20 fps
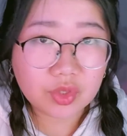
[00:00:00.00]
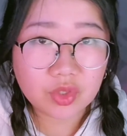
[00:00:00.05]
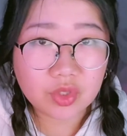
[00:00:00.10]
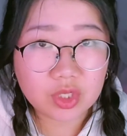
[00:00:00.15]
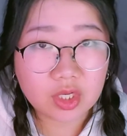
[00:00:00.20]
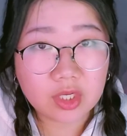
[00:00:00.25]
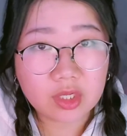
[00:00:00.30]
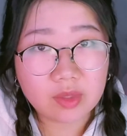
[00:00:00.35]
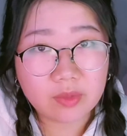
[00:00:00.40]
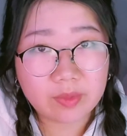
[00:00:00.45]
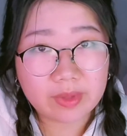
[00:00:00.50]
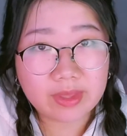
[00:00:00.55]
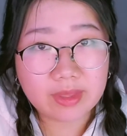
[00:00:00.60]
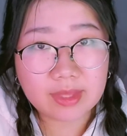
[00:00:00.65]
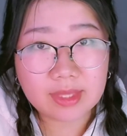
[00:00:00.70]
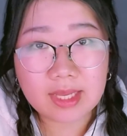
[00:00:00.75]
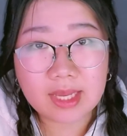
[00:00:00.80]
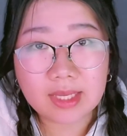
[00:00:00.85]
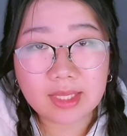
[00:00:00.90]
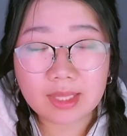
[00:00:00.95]
You struggle
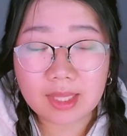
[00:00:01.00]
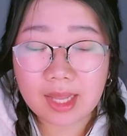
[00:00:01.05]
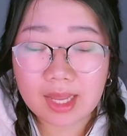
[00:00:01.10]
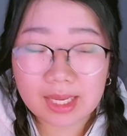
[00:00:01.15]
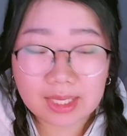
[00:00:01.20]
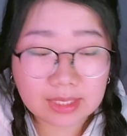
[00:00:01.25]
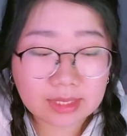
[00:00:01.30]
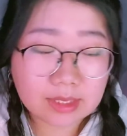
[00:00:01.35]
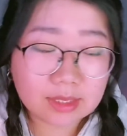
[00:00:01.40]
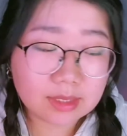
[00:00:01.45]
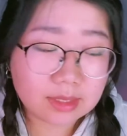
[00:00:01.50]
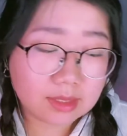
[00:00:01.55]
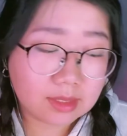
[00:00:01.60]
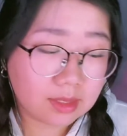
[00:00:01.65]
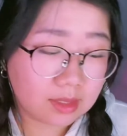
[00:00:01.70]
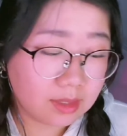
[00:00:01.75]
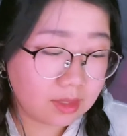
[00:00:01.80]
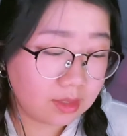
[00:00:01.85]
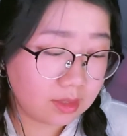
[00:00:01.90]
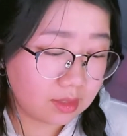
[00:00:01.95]
with
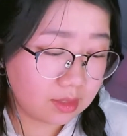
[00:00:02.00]
deadlines.